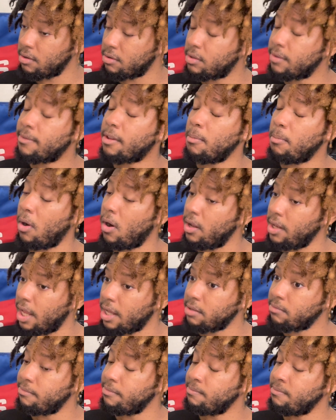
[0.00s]
Come on
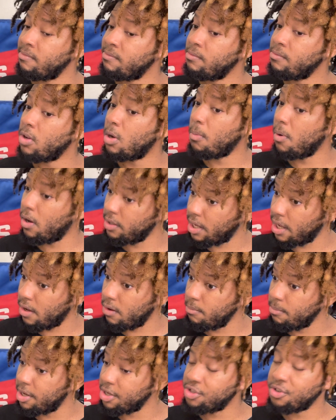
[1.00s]

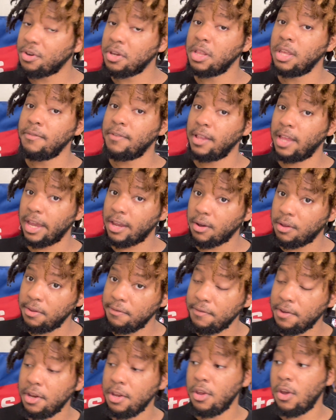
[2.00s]
now. Make sure you leave a like on the
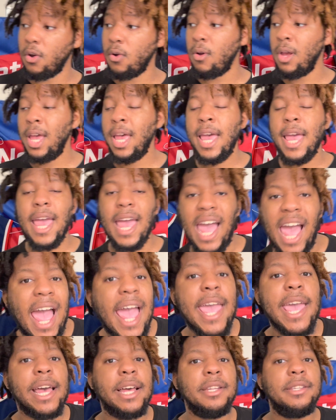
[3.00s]
video.
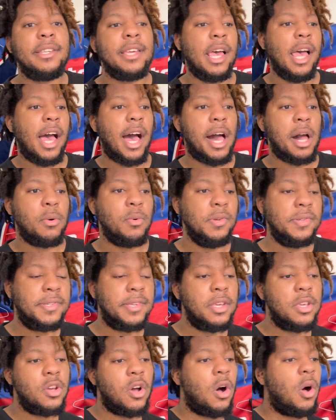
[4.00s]
And I will
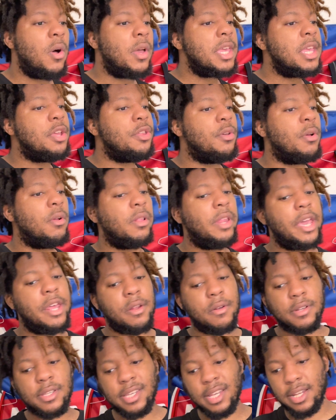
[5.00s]
see y'all either
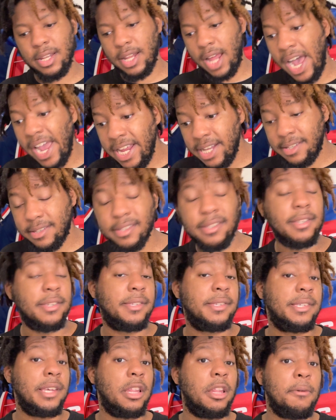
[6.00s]
later tonight to
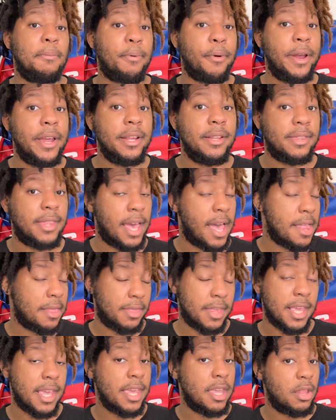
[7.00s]
celebrate that
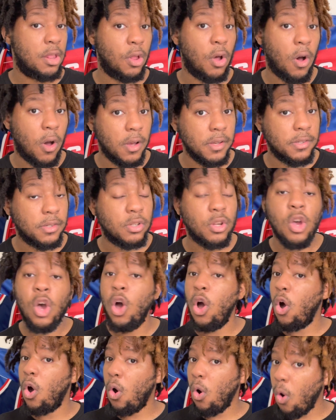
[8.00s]
the Heat lost,
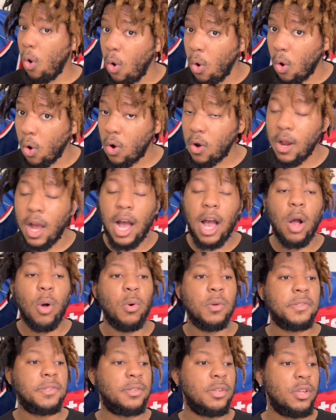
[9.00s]
or I
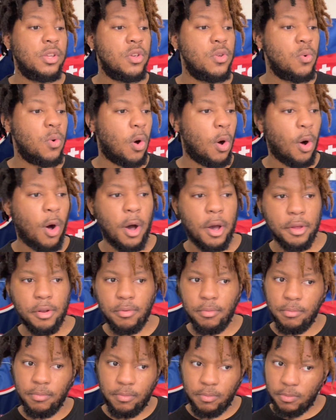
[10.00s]
will see you
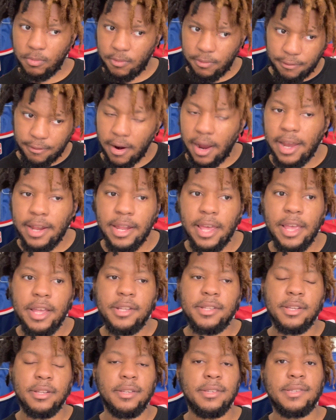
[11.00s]
on Friday
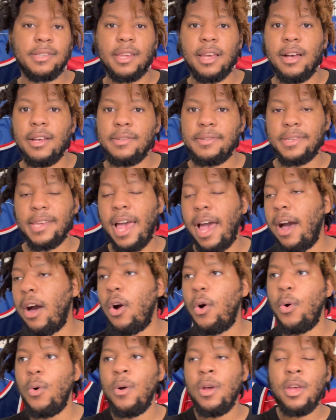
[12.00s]
to discuss
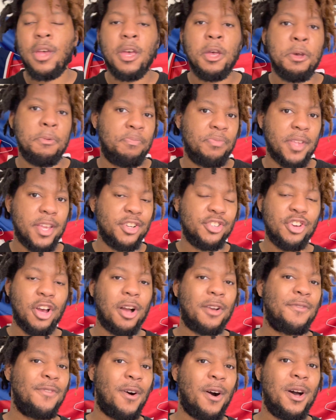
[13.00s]
how
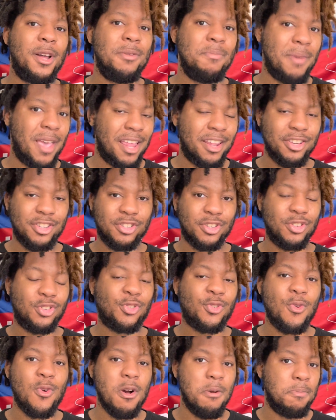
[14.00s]
Jacques Vaughn managed to
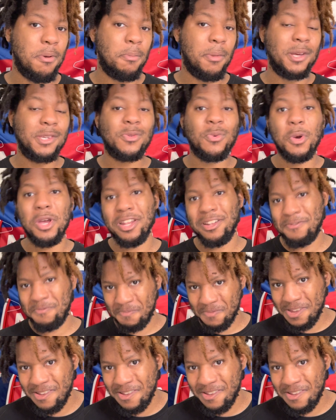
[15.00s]
screw up a must-win.